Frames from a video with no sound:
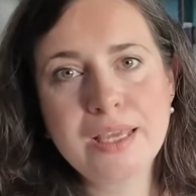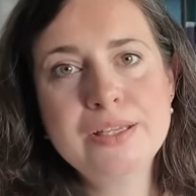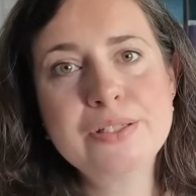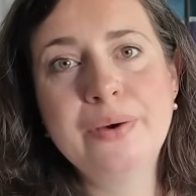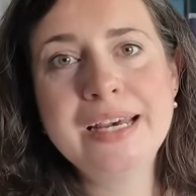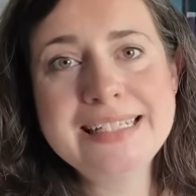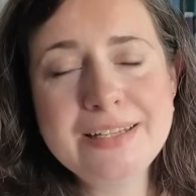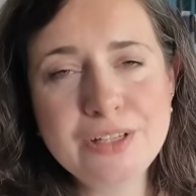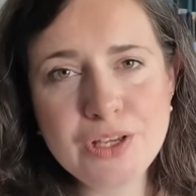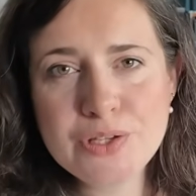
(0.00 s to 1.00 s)
So I
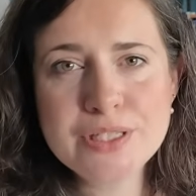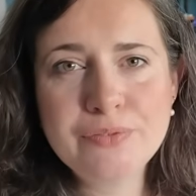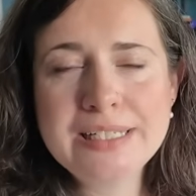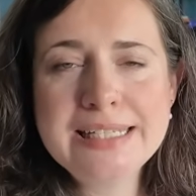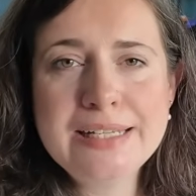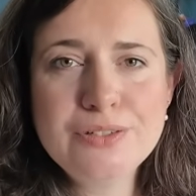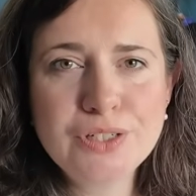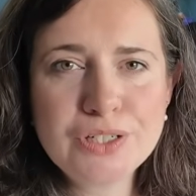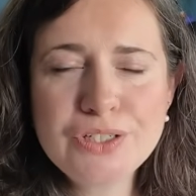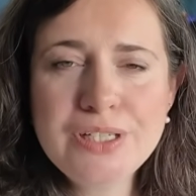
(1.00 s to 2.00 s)
didn't use the written
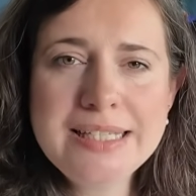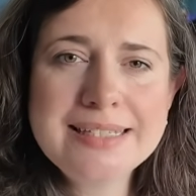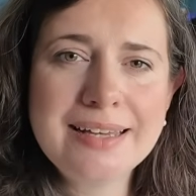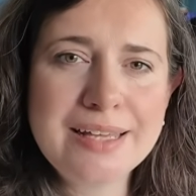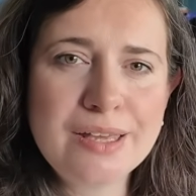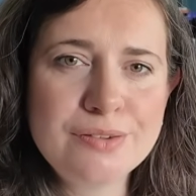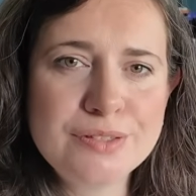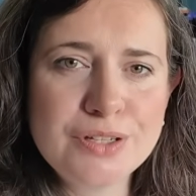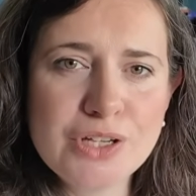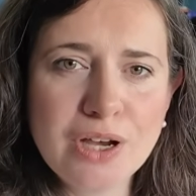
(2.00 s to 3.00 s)
instructions, I used
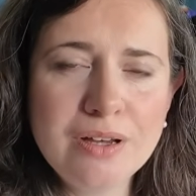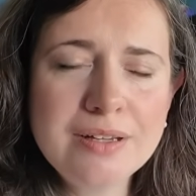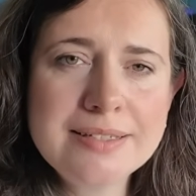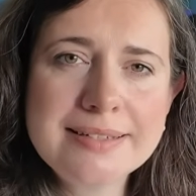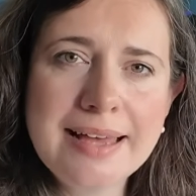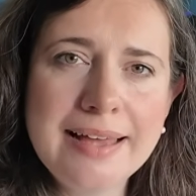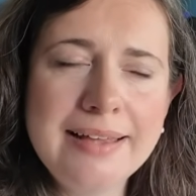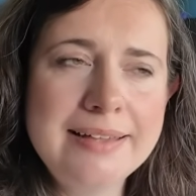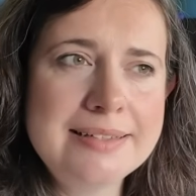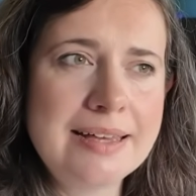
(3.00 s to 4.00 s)
the chart
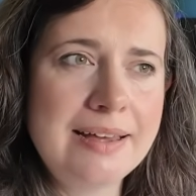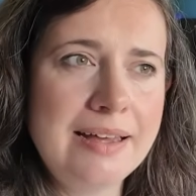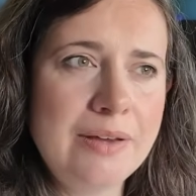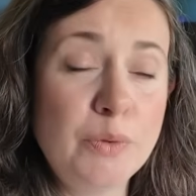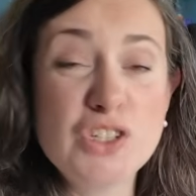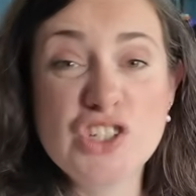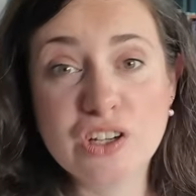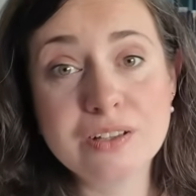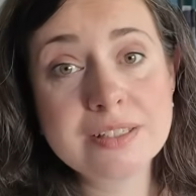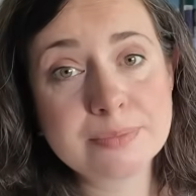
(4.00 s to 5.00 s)
and or the
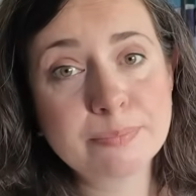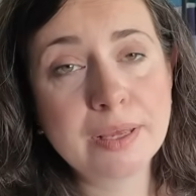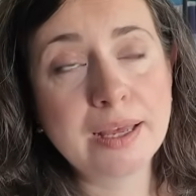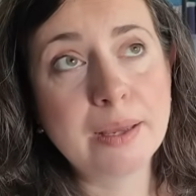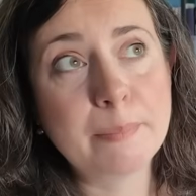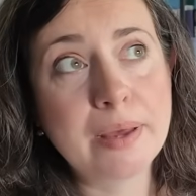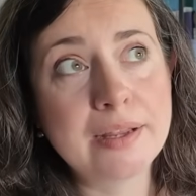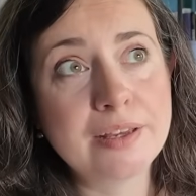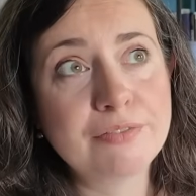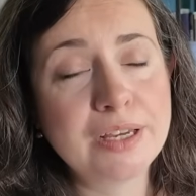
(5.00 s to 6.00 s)
charts, and
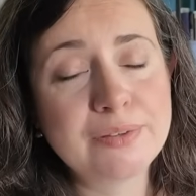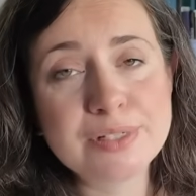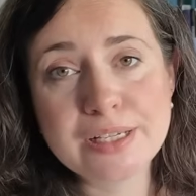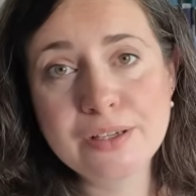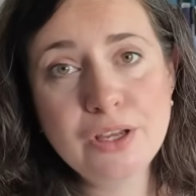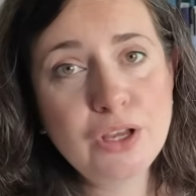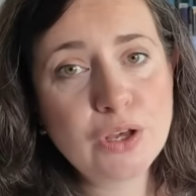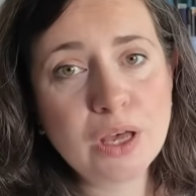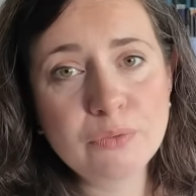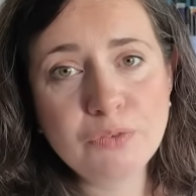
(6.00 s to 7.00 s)
I found it
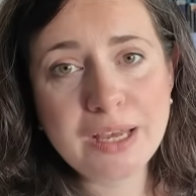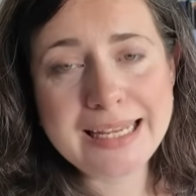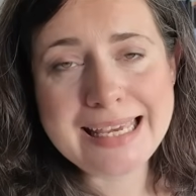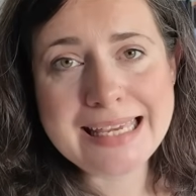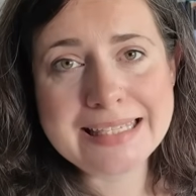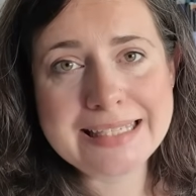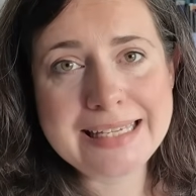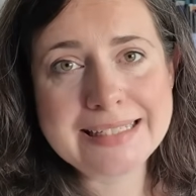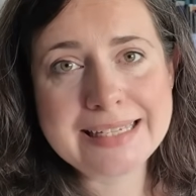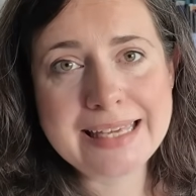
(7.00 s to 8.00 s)
fairly easy
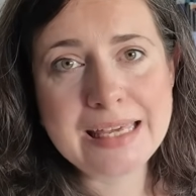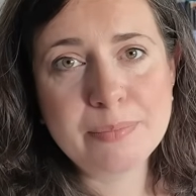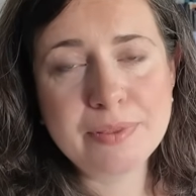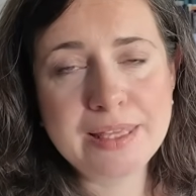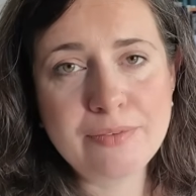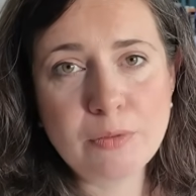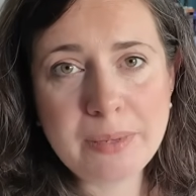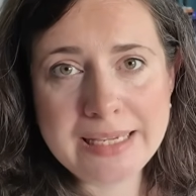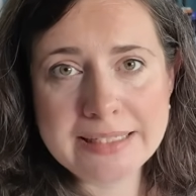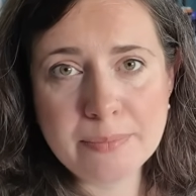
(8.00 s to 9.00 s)
to keep the
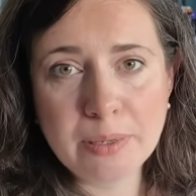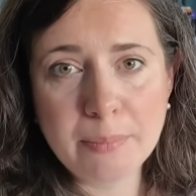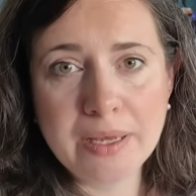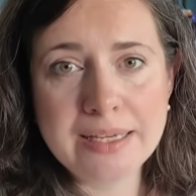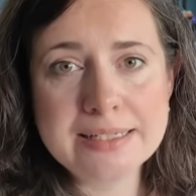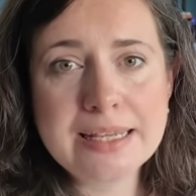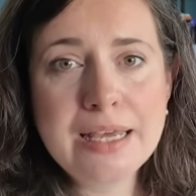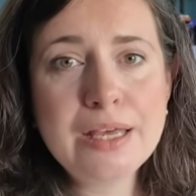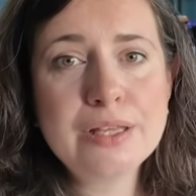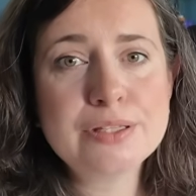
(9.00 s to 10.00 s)
repeat in my mind.
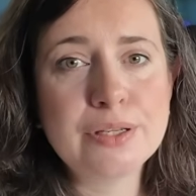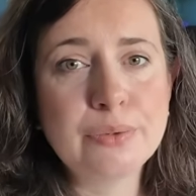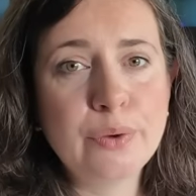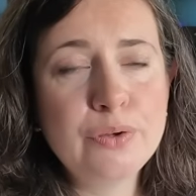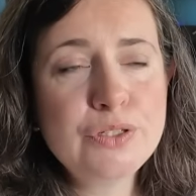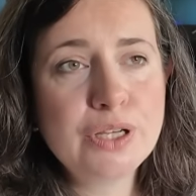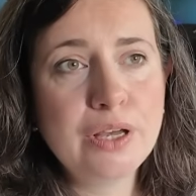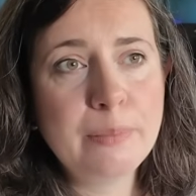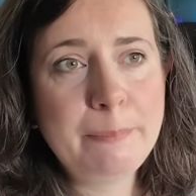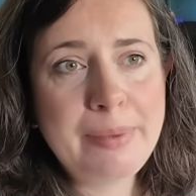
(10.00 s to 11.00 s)
So on
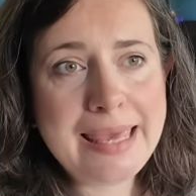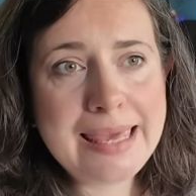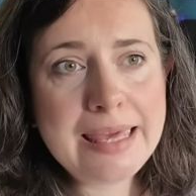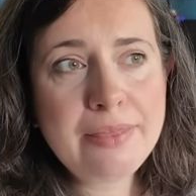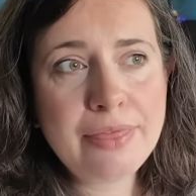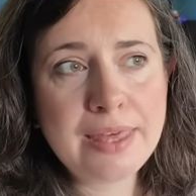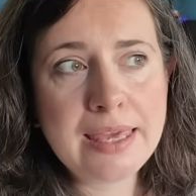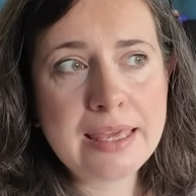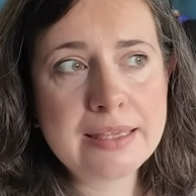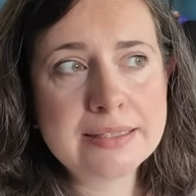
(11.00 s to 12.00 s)
chart B,
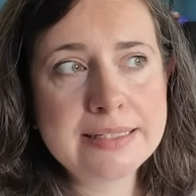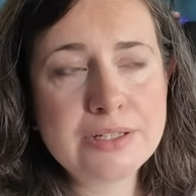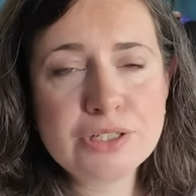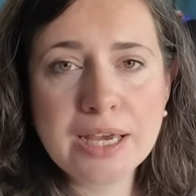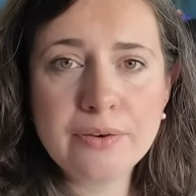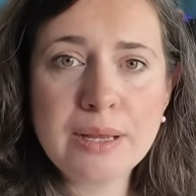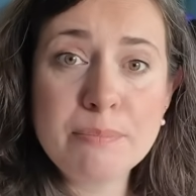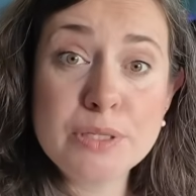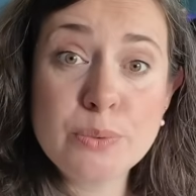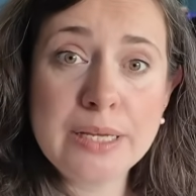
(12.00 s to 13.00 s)
the stitch count in
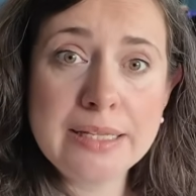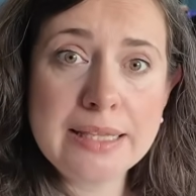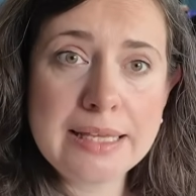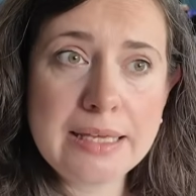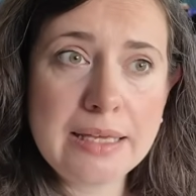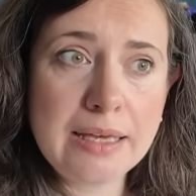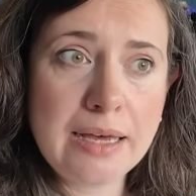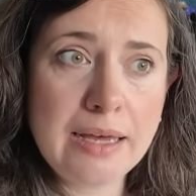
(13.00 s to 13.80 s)
between the